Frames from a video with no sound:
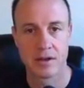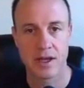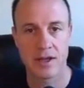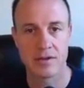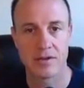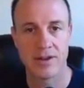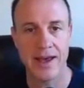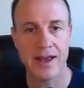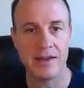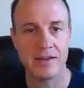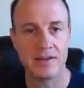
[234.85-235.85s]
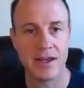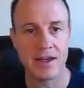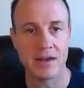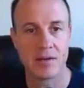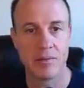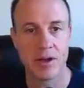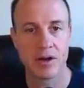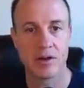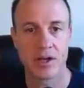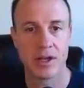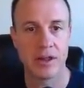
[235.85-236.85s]
Okay, so that is a better
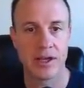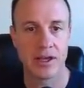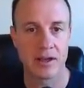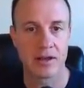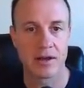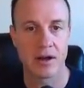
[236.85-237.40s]
looking link.